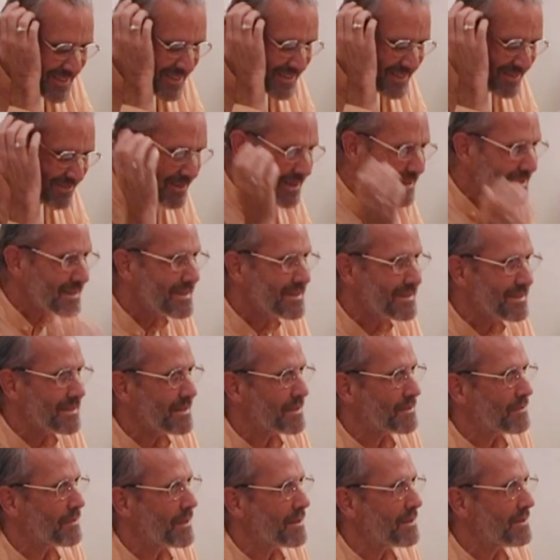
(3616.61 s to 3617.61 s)
this? What is
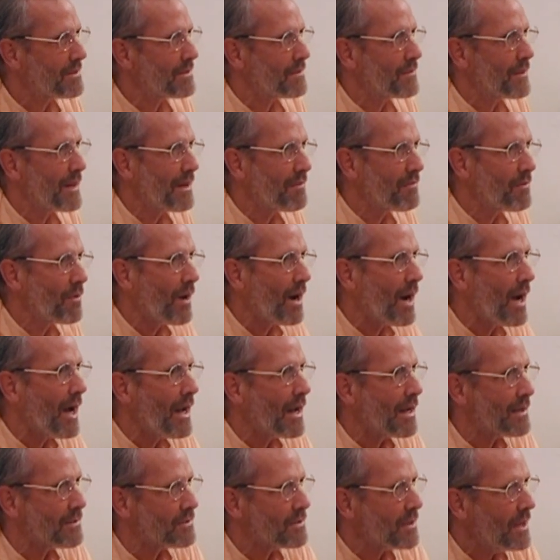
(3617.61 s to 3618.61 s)
this? What is this? We have no
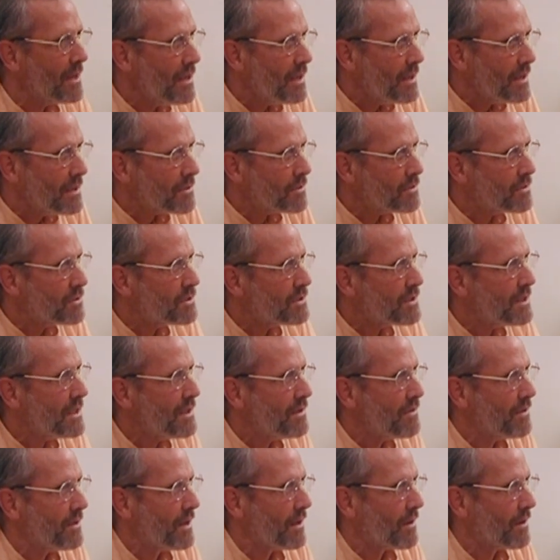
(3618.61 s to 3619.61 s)
eyes to
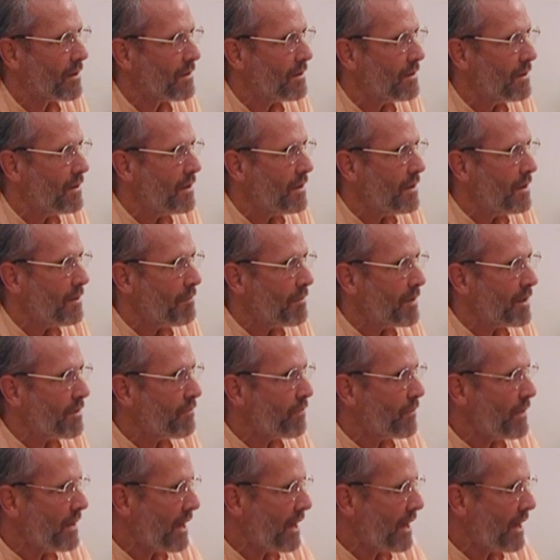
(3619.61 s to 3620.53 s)
see there. But if